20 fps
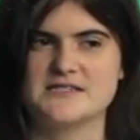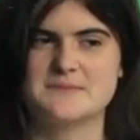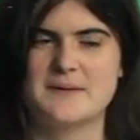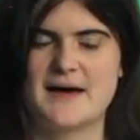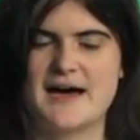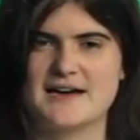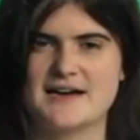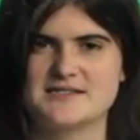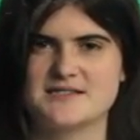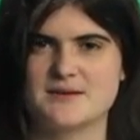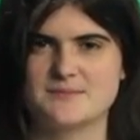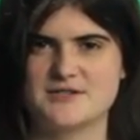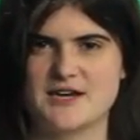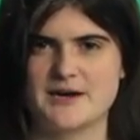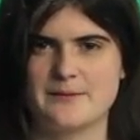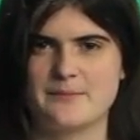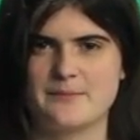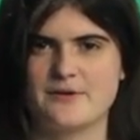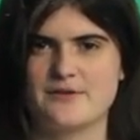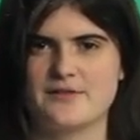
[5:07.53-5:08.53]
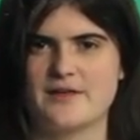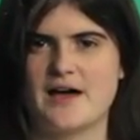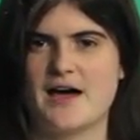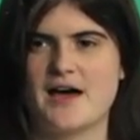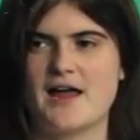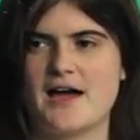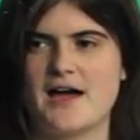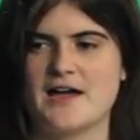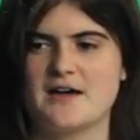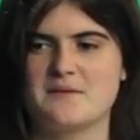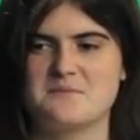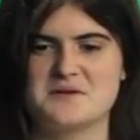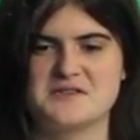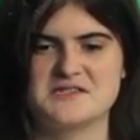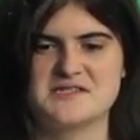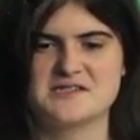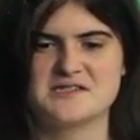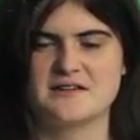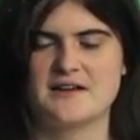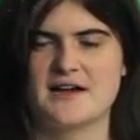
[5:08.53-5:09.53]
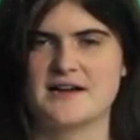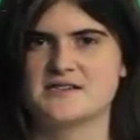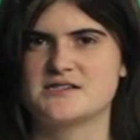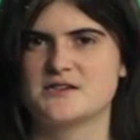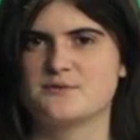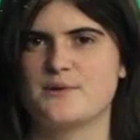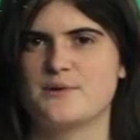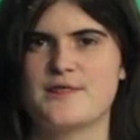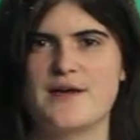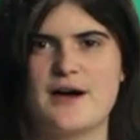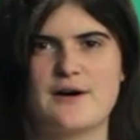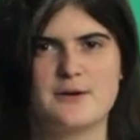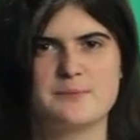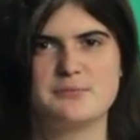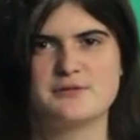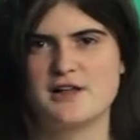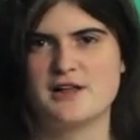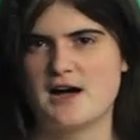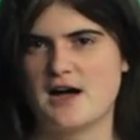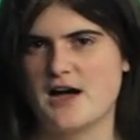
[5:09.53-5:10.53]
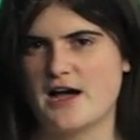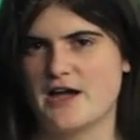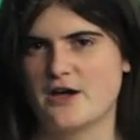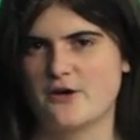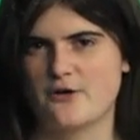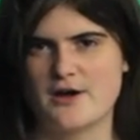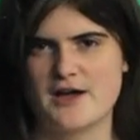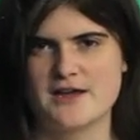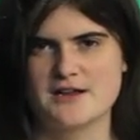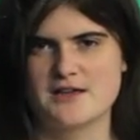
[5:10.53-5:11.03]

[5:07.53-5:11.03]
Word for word: this past September that I had been selected without applying or